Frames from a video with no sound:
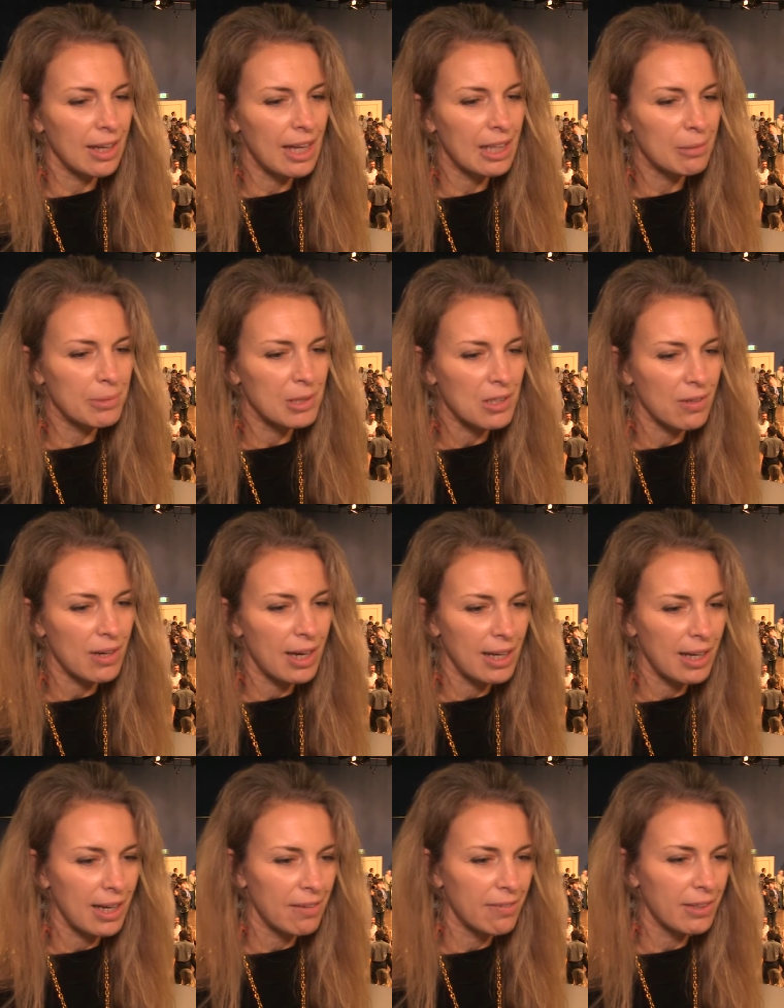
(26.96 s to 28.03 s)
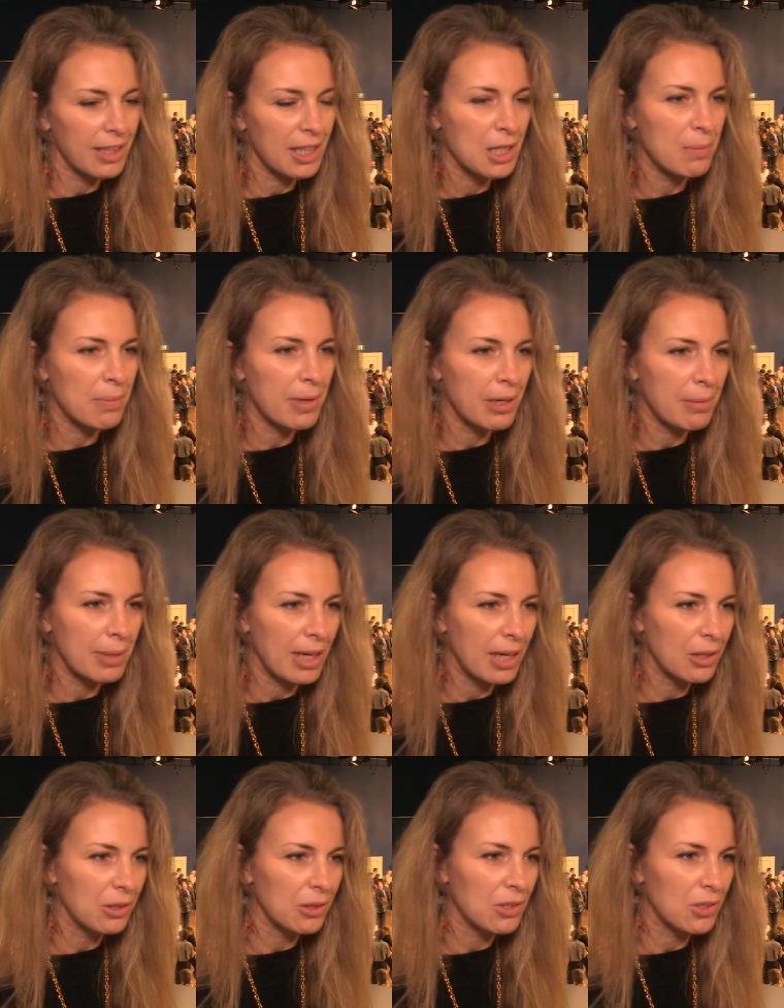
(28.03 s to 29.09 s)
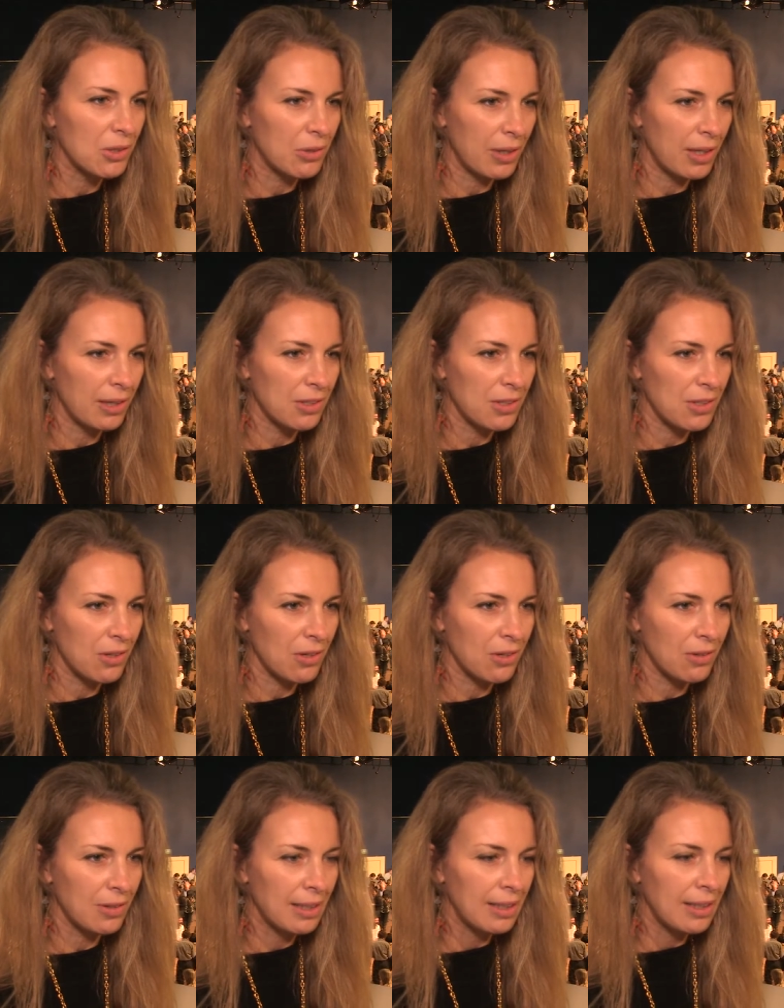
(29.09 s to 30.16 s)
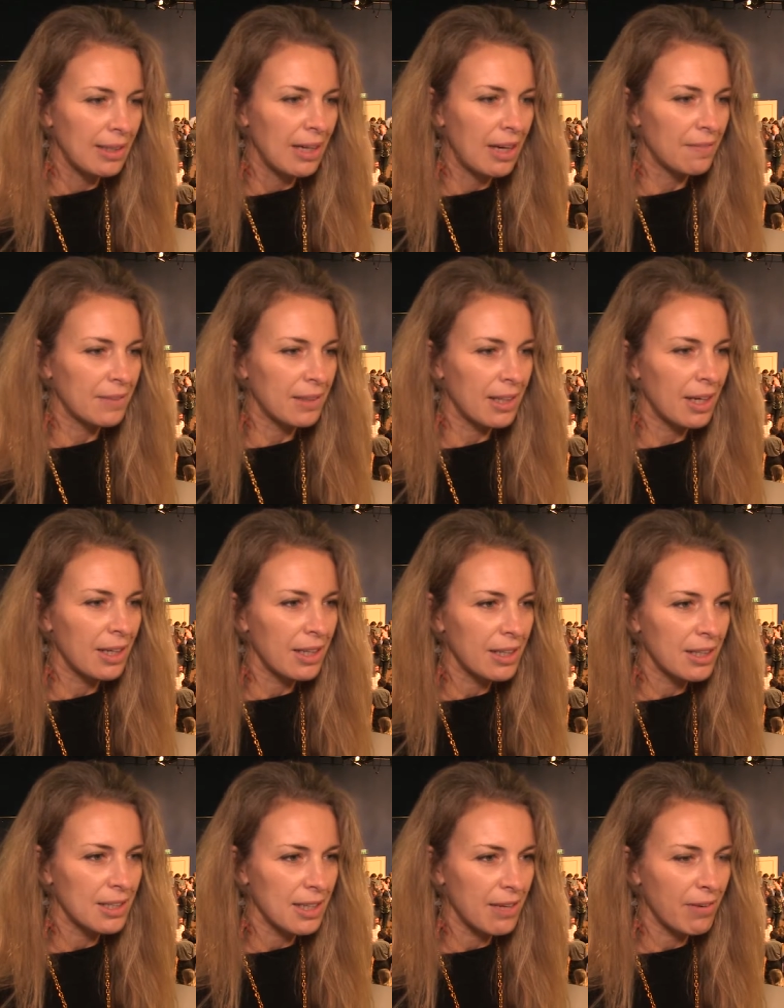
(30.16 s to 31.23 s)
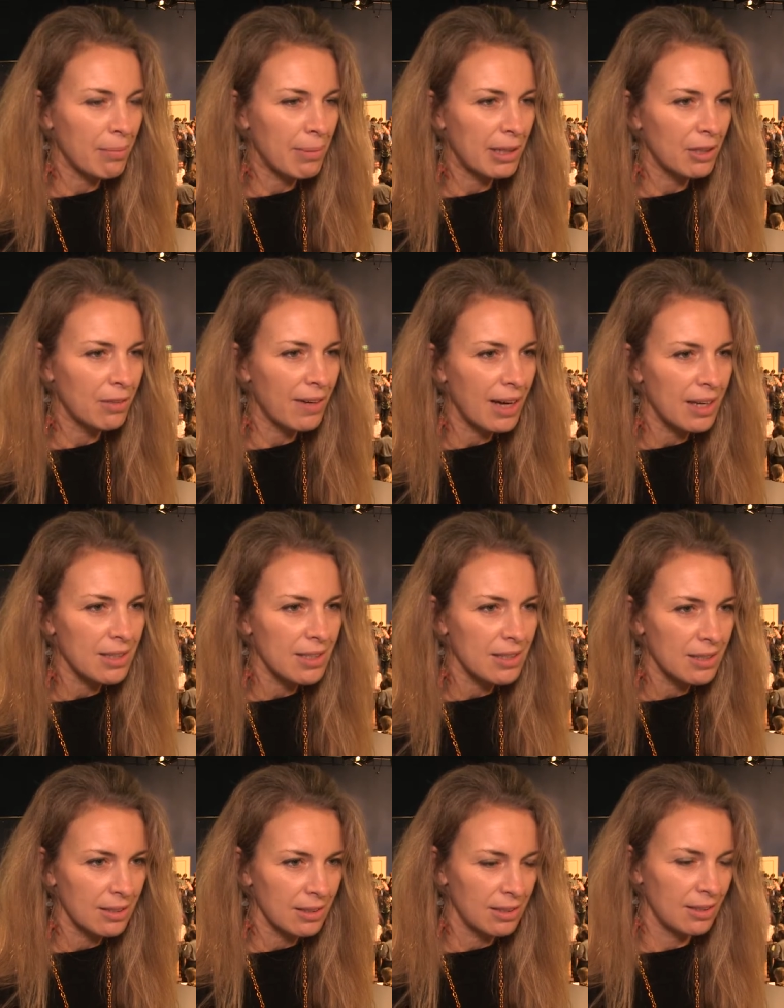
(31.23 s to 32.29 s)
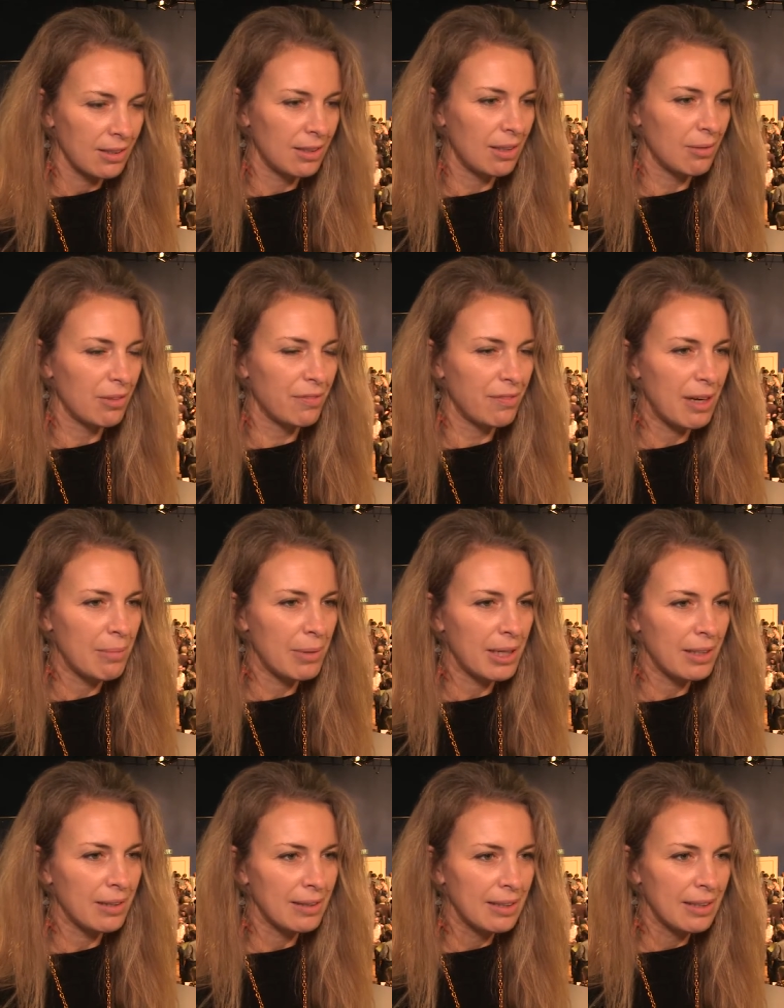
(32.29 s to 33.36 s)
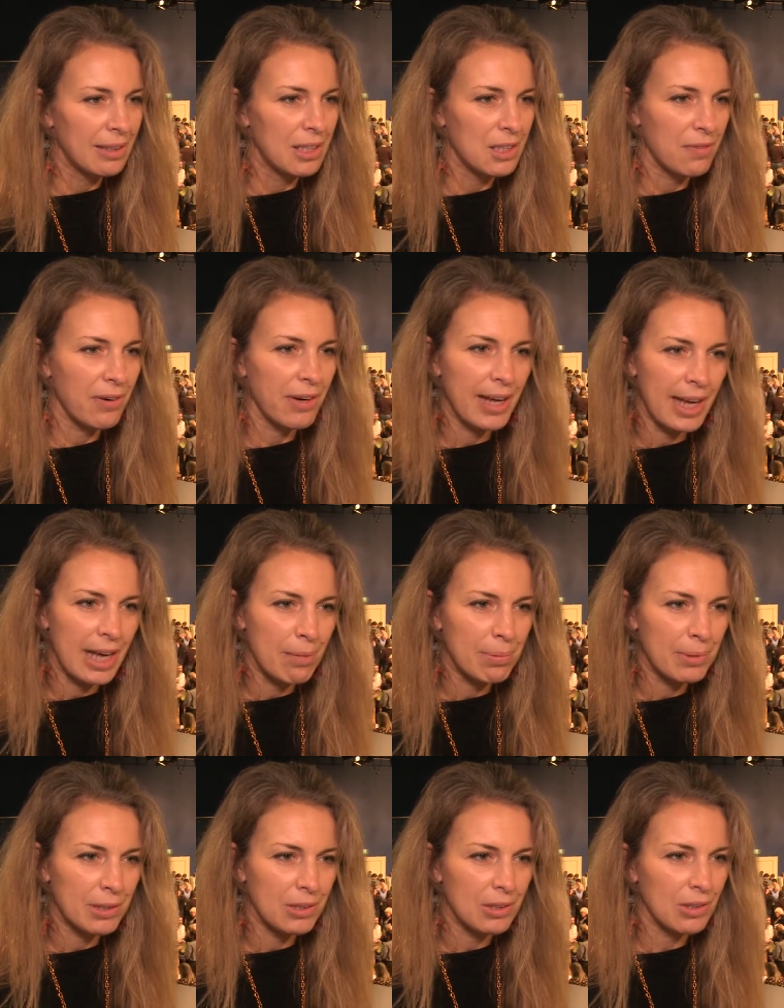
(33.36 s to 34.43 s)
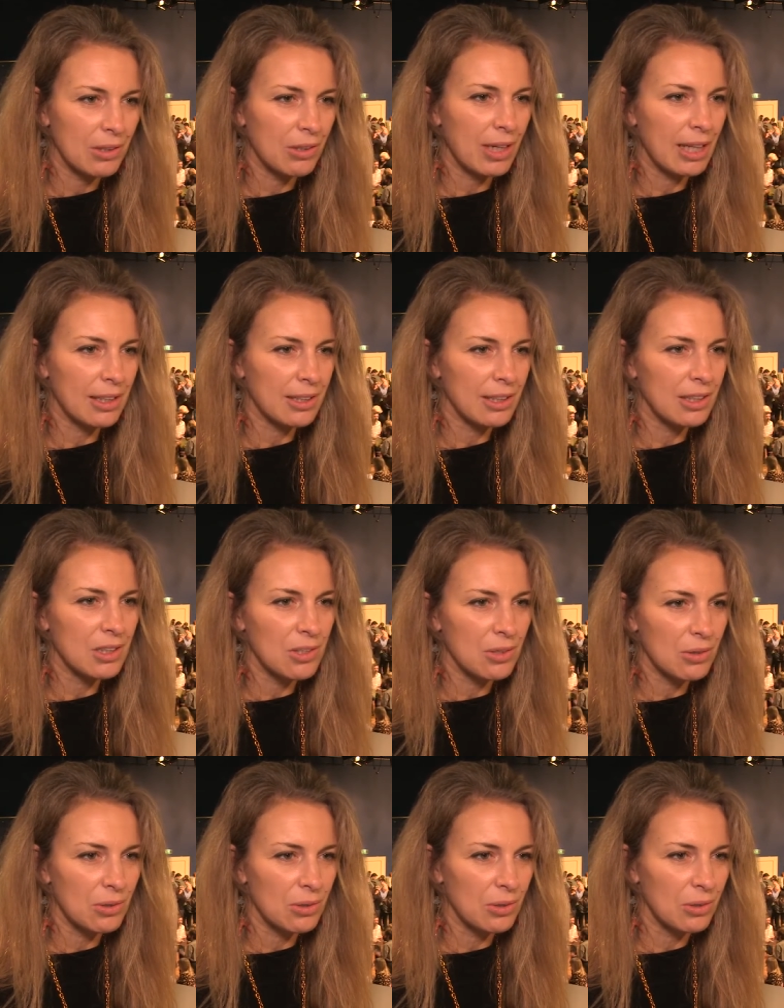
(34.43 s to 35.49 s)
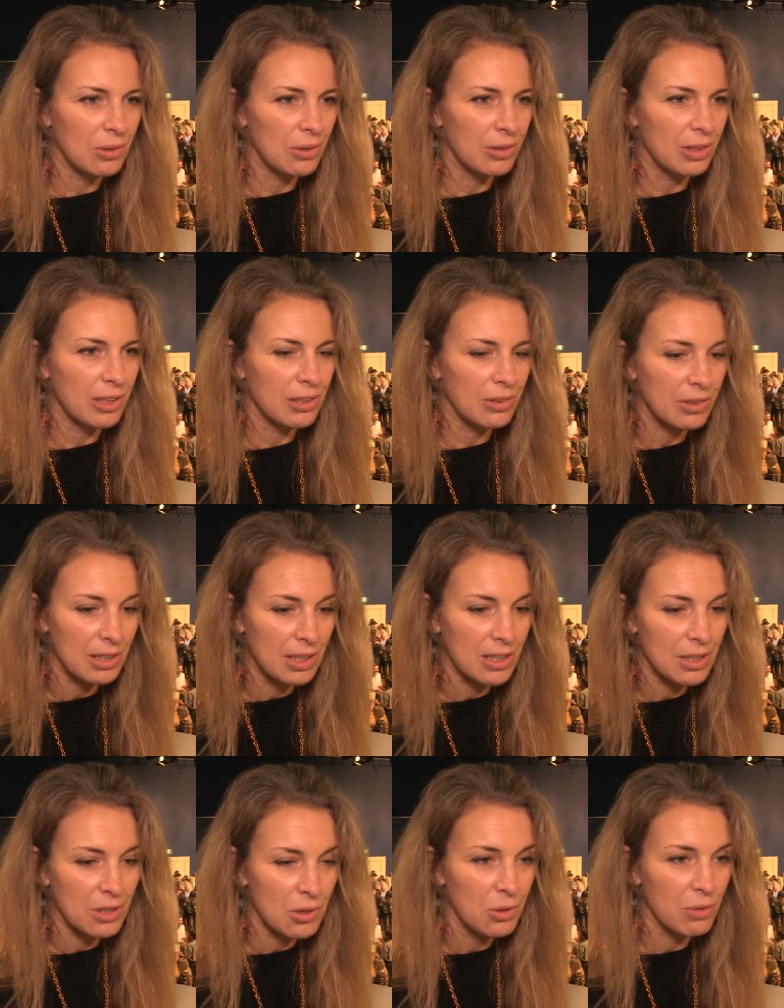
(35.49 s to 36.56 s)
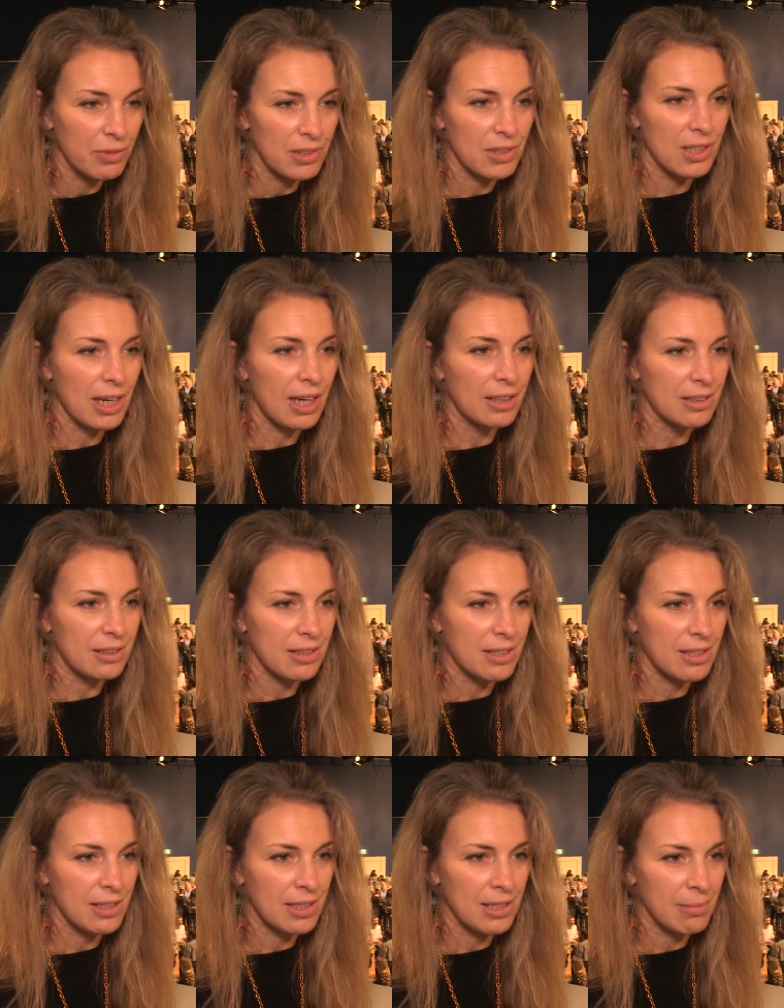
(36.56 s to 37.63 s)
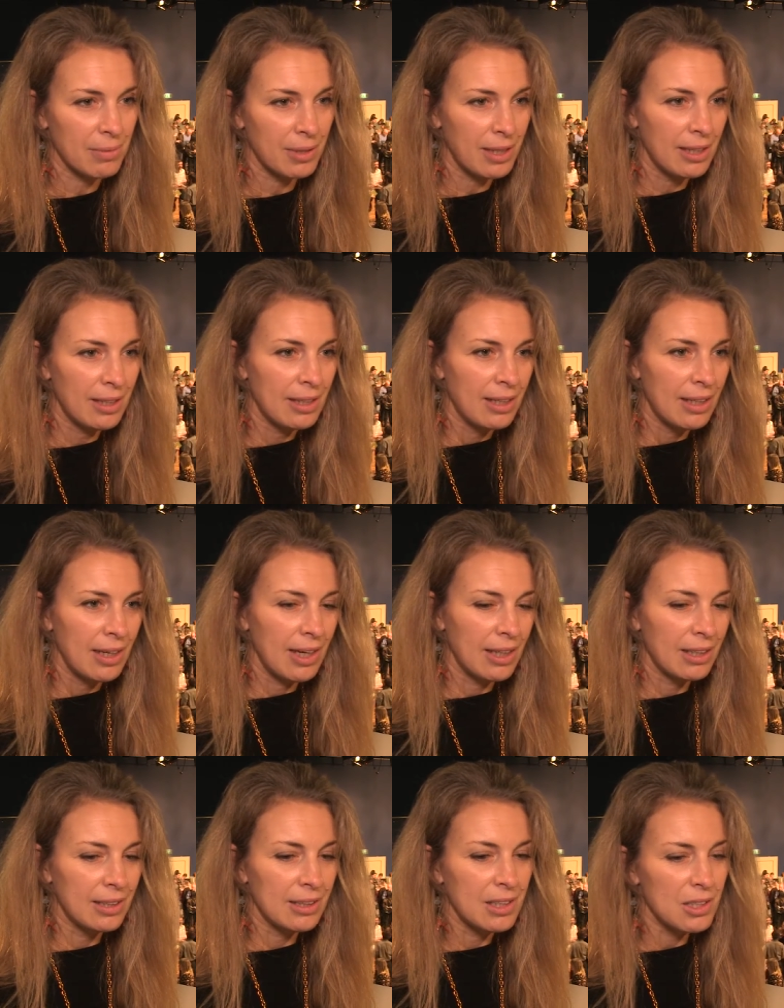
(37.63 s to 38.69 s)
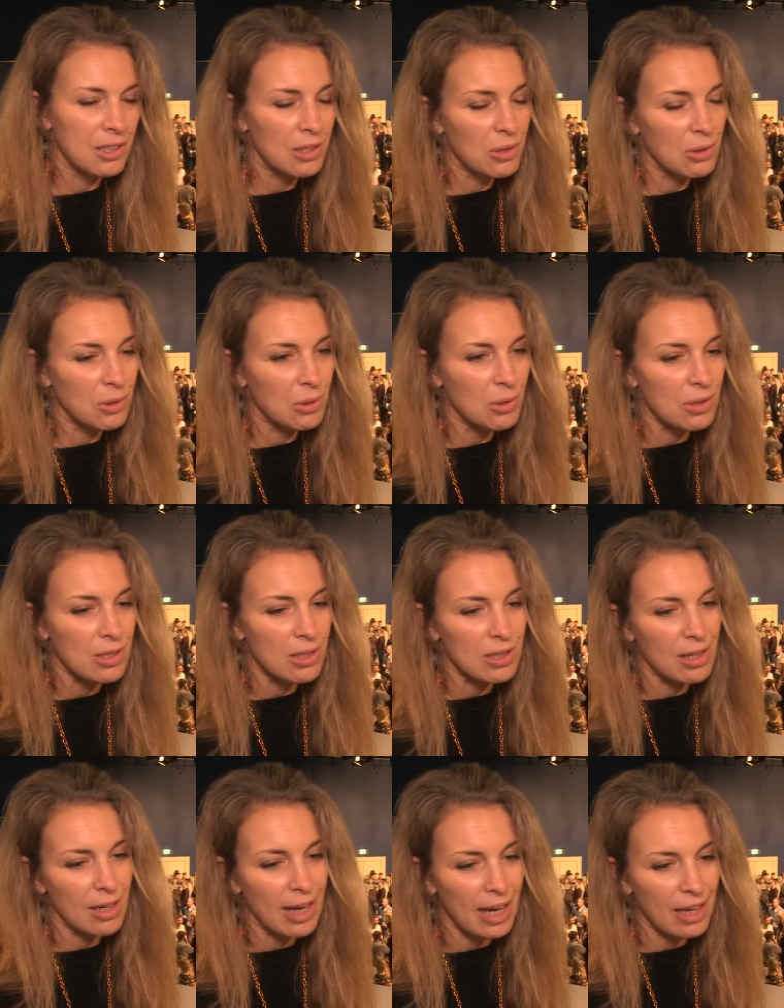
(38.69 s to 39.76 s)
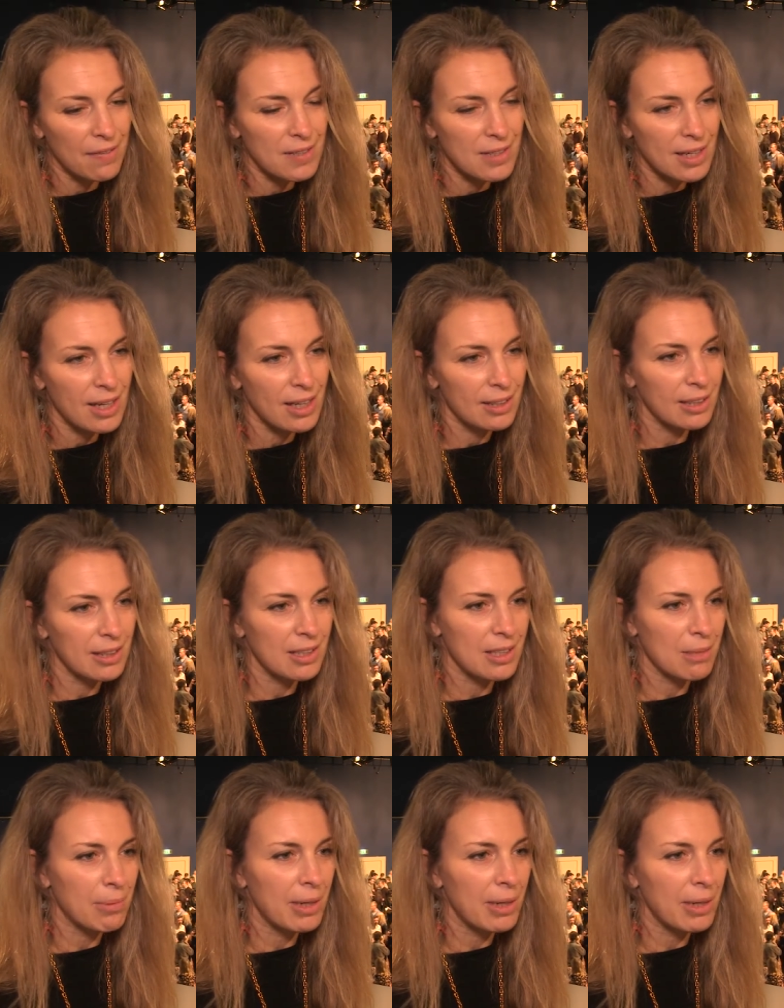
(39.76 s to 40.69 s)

let me try every experiment I could do. And so after 10 years, everybody of us, our family, is very happy to get into, into this new viticulture system and in this new lifestyle that is the